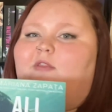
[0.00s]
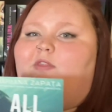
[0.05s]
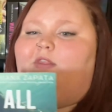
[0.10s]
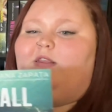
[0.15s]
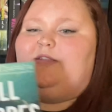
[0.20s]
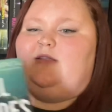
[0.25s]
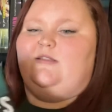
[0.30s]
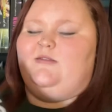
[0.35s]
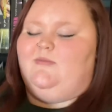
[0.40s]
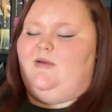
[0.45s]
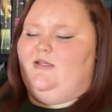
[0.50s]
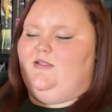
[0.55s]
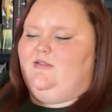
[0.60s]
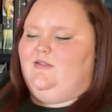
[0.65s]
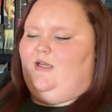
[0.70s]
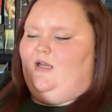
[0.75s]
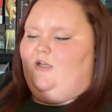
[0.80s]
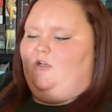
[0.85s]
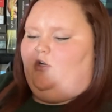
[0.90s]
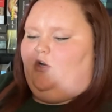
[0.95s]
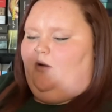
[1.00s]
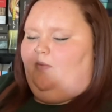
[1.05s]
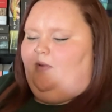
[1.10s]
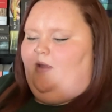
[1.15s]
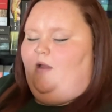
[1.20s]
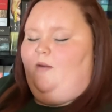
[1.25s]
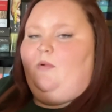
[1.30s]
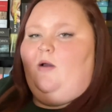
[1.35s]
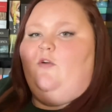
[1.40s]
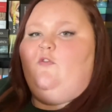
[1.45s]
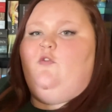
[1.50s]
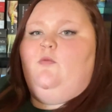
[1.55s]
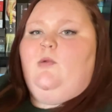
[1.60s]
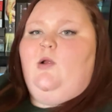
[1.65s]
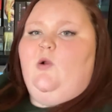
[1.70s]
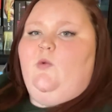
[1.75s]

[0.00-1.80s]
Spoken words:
This is my signed copy I bought from her